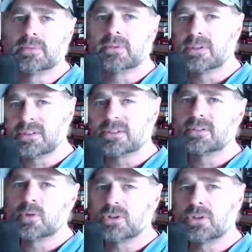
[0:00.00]
this
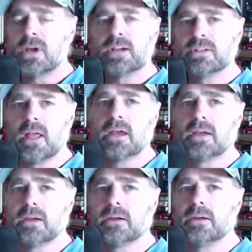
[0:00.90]
is what you guys
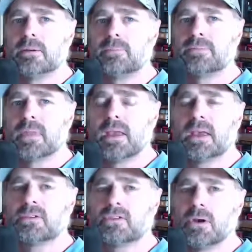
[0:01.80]
like.
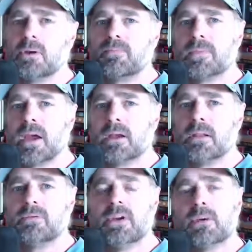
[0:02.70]
And so I'd
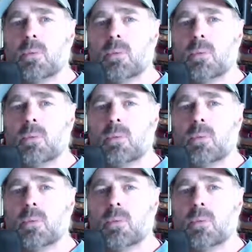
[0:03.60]
love to hear